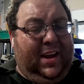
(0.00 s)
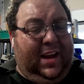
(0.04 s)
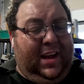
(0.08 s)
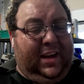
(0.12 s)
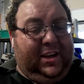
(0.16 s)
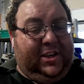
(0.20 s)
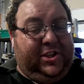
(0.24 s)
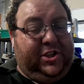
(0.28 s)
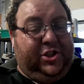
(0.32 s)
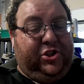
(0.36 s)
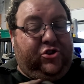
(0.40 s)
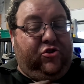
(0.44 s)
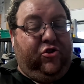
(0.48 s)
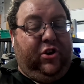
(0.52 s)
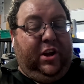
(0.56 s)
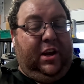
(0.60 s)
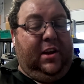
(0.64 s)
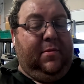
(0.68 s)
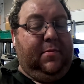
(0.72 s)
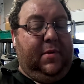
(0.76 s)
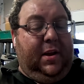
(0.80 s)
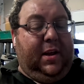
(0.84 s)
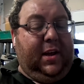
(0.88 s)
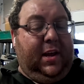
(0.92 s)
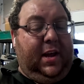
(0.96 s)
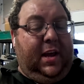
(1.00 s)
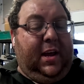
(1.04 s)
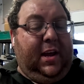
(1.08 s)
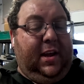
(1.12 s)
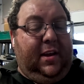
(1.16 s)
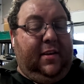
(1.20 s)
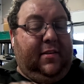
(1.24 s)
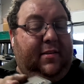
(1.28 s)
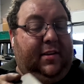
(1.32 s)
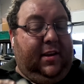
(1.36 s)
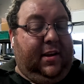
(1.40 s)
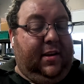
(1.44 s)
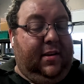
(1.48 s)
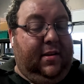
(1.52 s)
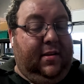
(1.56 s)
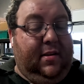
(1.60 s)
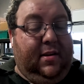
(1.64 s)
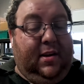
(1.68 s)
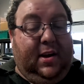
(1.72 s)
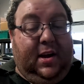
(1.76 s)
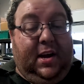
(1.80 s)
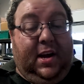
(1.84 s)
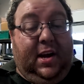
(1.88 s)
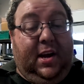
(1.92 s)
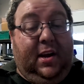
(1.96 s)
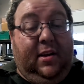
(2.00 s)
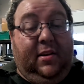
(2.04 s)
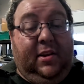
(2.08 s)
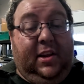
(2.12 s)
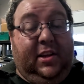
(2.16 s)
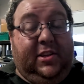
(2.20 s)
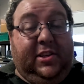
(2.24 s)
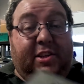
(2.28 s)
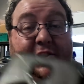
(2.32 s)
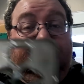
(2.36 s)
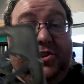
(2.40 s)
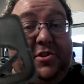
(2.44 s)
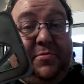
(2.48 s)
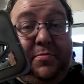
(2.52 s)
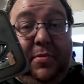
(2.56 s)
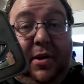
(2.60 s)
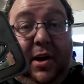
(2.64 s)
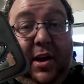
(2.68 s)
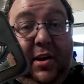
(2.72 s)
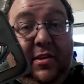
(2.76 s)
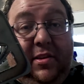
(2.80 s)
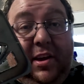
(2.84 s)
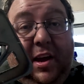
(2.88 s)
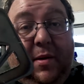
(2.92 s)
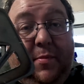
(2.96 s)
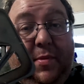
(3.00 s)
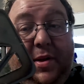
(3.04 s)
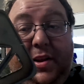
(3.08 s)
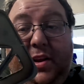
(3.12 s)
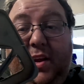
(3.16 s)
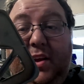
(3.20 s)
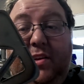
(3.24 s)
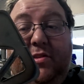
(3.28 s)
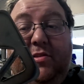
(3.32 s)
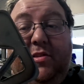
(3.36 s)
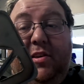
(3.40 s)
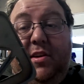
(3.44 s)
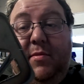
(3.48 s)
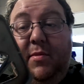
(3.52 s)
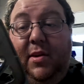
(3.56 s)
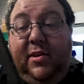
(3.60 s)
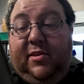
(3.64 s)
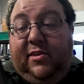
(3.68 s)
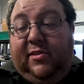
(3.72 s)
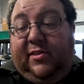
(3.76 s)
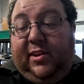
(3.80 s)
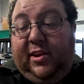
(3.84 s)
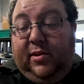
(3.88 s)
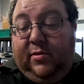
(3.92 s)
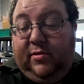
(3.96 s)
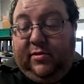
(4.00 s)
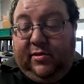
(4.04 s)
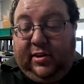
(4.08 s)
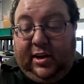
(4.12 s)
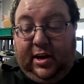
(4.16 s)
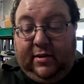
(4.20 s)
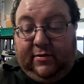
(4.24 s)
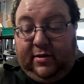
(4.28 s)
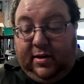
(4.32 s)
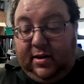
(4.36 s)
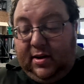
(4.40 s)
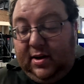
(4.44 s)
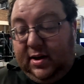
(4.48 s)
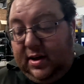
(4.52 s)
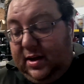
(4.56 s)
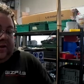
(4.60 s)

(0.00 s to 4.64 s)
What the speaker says: extremely easy, literally just by tapping these two bits of steels together.